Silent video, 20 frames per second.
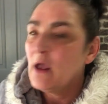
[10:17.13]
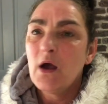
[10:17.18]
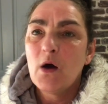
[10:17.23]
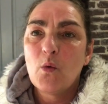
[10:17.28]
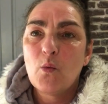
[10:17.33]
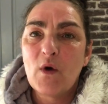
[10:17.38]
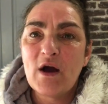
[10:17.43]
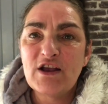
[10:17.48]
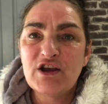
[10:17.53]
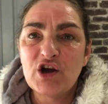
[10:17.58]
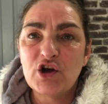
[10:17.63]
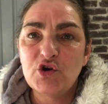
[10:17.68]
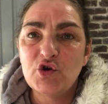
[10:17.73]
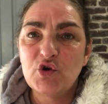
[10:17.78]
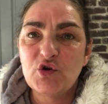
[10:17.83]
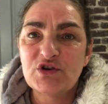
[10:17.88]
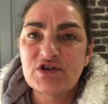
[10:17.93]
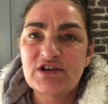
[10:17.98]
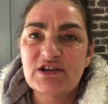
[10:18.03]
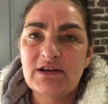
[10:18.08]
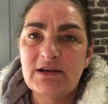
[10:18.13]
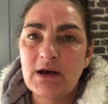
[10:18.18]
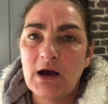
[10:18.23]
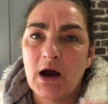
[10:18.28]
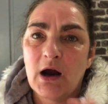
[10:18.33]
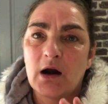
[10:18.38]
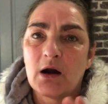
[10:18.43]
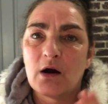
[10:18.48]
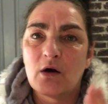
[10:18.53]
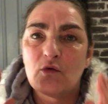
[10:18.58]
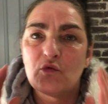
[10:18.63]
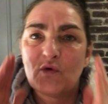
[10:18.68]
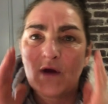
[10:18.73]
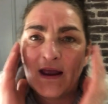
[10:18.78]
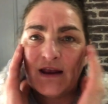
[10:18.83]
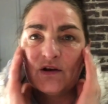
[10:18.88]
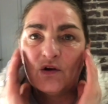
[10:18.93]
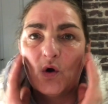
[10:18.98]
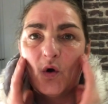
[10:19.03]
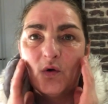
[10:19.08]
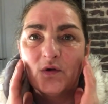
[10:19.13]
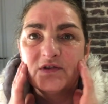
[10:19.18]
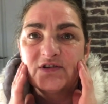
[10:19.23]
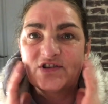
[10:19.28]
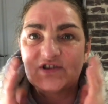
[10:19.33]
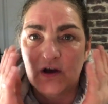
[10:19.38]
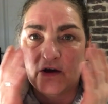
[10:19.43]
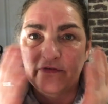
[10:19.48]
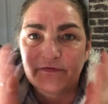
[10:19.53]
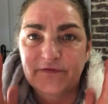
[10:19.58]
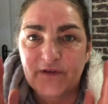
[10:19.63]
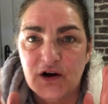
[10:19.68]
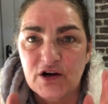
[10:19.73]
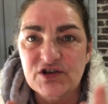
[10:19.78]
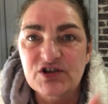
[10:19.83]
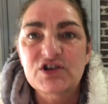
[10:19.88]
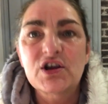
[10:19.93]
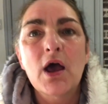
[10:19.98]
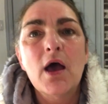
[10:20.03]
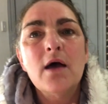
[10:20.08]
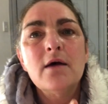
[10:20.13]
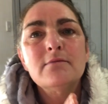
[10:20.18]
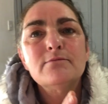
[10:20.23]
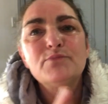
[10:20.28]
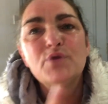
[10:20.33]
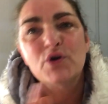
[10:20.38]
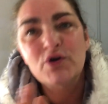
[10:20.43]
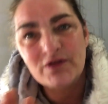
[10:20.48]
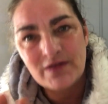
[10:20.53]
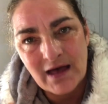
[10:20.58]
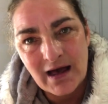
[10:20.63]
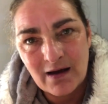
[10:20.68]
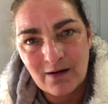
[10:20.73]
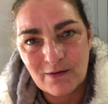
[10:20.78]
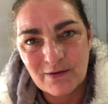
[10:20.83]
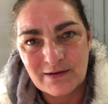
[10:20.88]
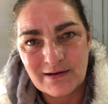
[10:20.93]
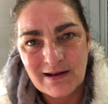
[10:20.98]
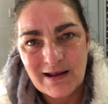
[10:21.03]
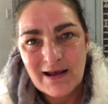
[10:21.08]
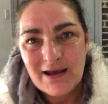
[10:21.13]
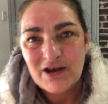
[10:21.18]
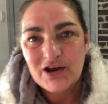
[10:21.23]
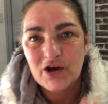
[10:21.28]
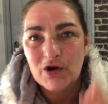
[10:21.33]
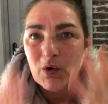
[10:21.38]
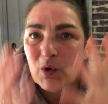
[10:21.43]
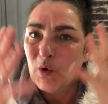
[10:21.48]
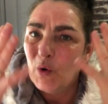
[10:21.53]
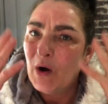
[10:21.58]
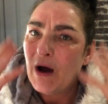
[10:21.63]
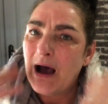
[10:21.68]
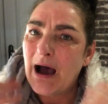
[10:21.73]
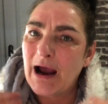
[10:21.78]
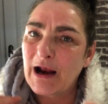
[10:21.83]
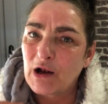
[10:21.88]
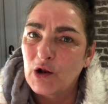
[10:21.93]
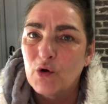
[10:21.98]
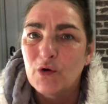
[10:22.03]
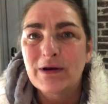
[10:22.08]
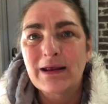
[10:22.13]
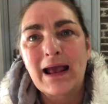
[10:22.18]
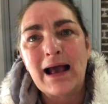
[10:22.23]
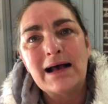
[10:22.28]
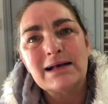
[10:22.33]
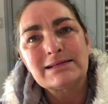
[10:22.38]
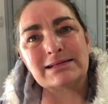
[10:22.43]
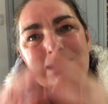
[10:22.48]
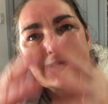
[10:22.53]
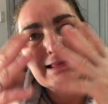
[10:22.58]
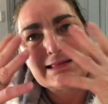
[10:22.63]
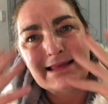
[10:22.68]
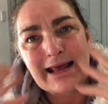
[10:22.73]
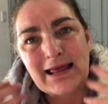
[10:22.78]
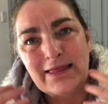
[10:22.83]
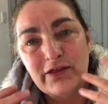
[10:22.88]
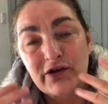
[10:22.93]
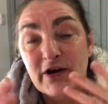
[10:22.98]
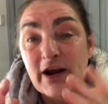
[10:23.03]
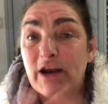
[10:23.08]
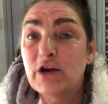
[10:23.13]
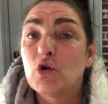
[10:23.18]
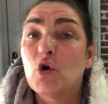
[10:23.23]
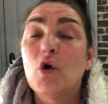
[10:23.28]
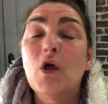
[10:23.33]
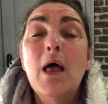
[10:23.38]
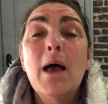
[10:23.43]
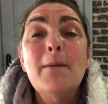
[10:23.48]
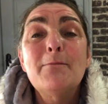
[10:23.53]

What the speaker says: when you're using your retinol stuff first, put that on, you know, hyaluronic acid, then the retinol.